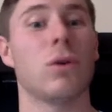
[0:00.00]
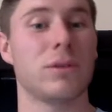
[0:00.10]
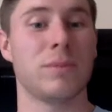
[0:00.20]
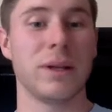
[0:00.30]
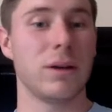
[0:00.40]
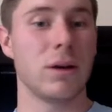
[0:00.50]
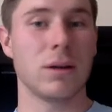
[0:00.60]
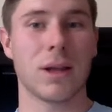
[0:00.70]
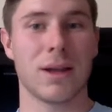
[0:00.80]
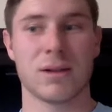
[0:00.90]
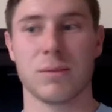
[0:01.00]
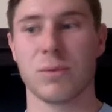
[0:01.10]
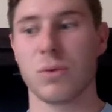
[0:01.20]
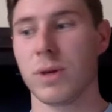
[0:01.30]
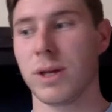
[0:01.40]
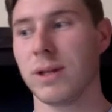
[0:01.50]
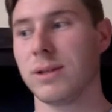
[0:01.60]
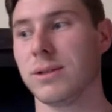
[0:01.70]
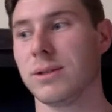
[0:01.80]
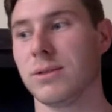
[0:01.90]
has been good the last couple of weeks.